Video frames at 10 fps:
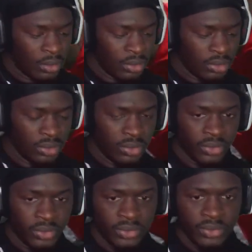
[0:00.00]

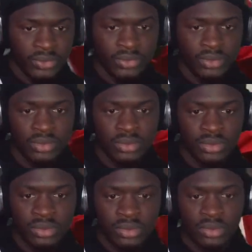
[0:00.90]

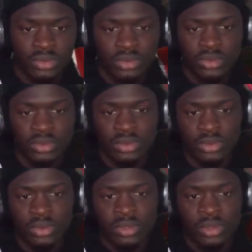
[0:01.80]
No words are spoken by the person on screen.